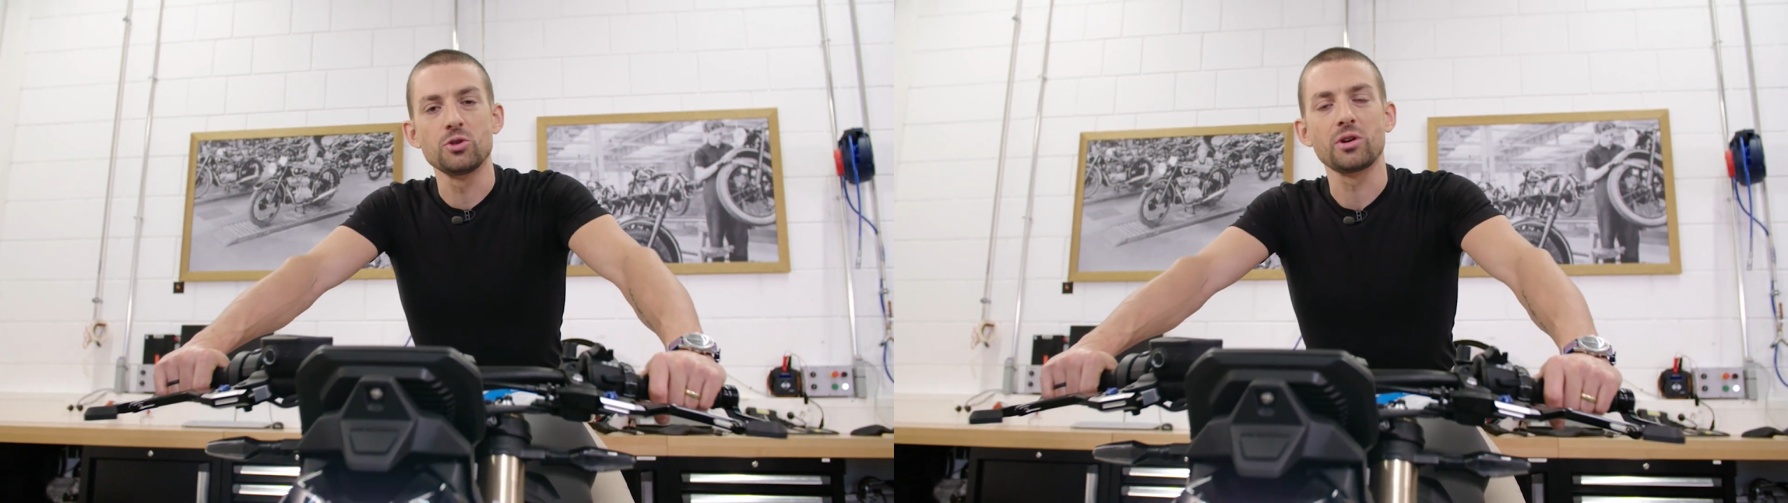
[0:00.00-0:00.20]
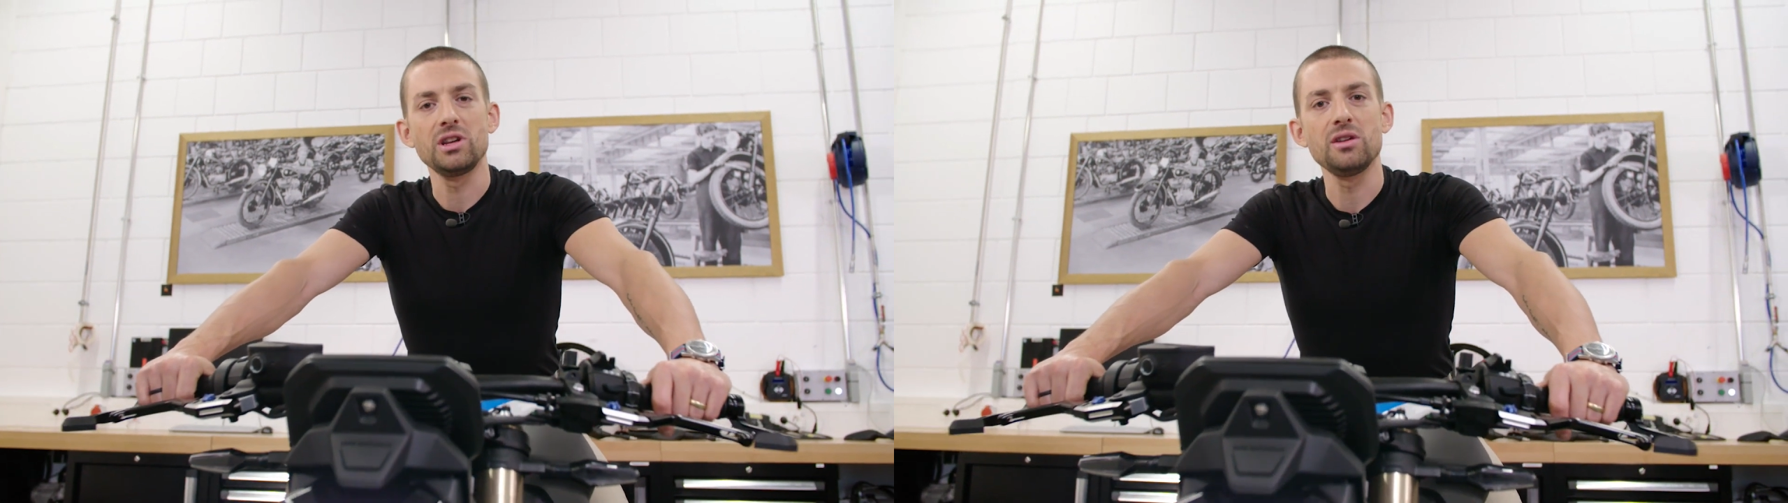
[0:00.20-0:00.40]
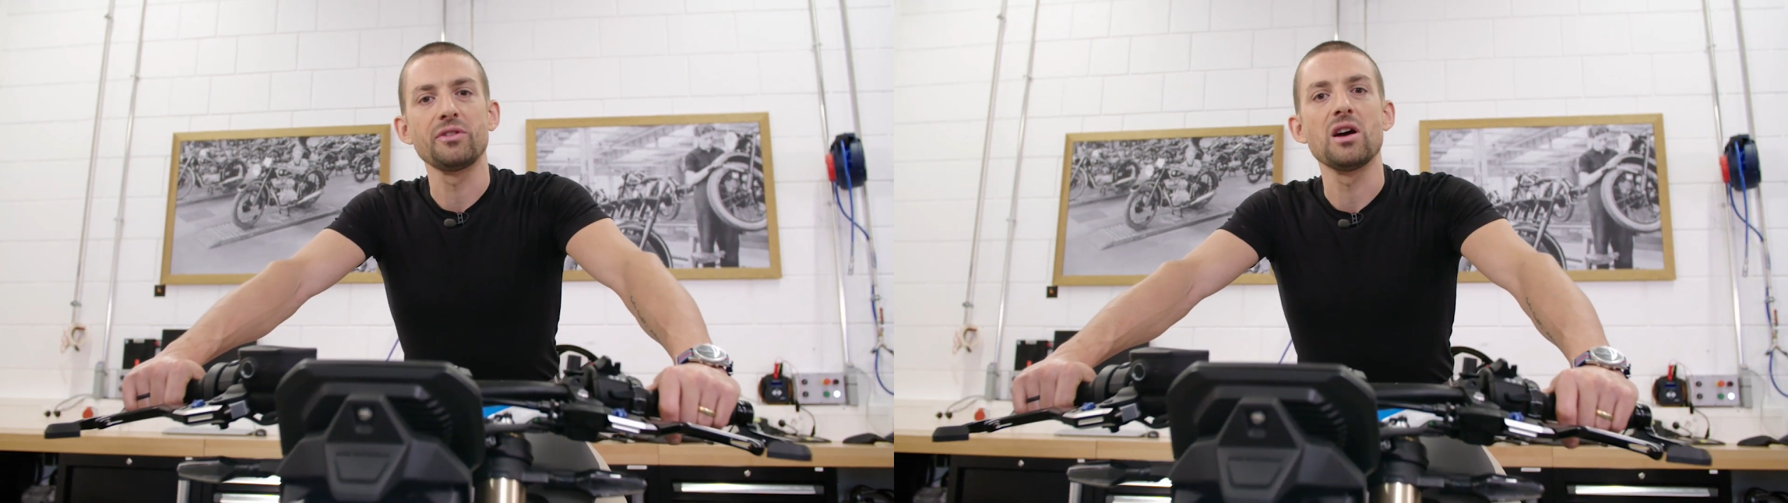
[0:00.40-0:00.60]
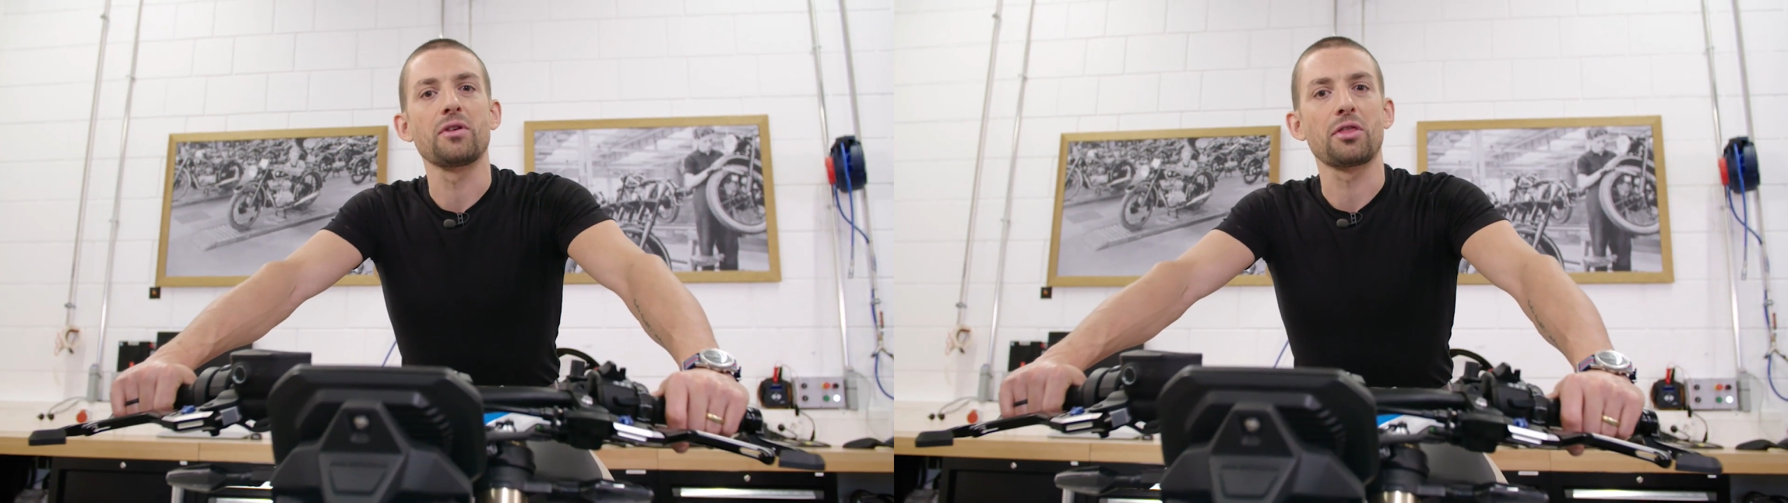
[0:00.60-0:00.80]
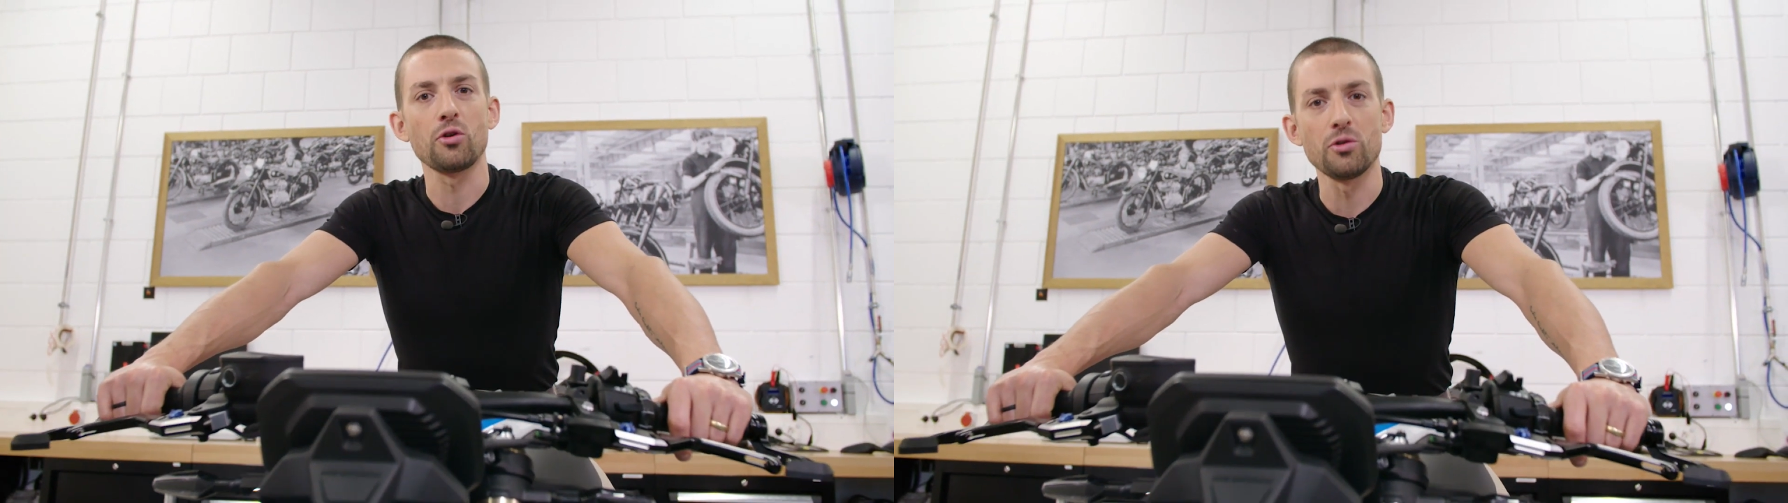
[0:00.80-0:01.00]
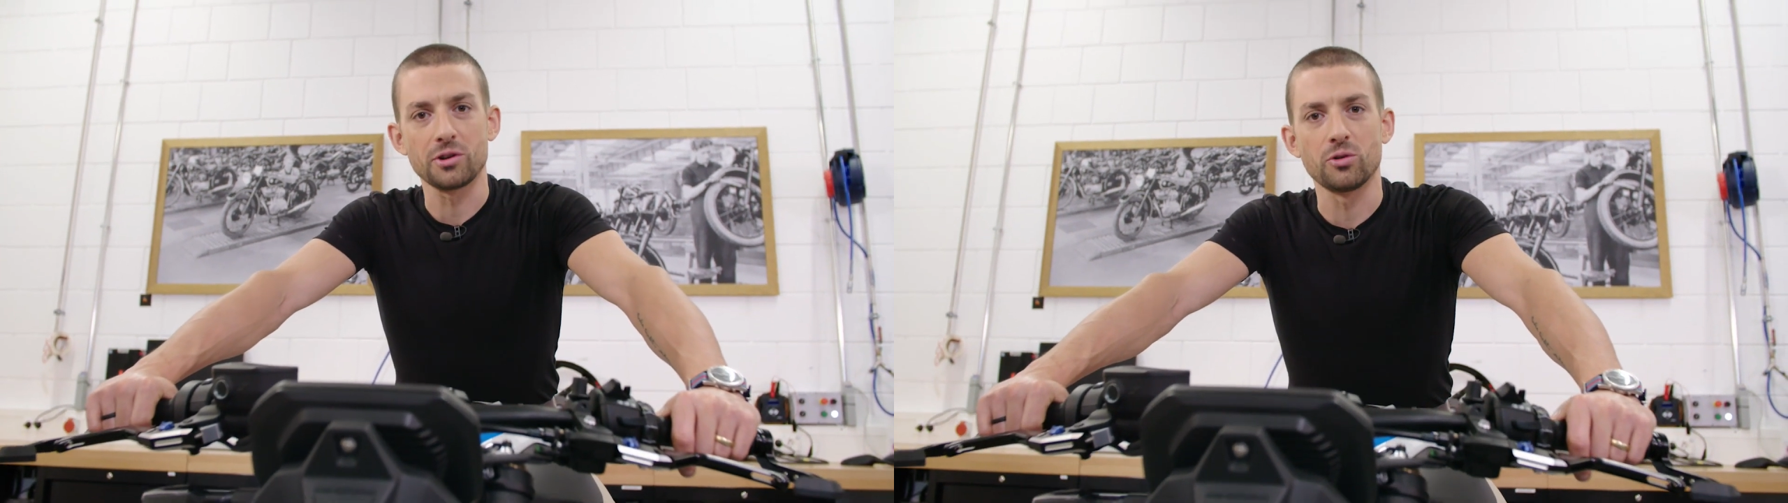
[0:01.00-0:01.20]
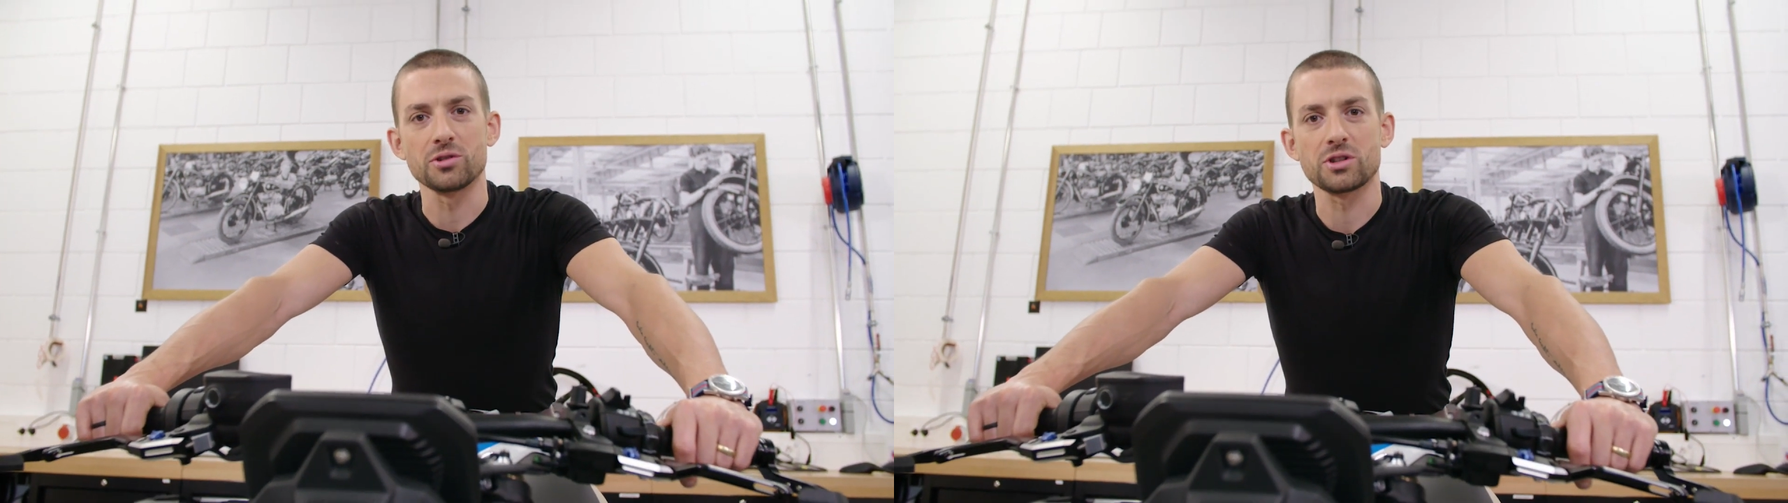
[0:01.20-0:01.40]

you can even have a third core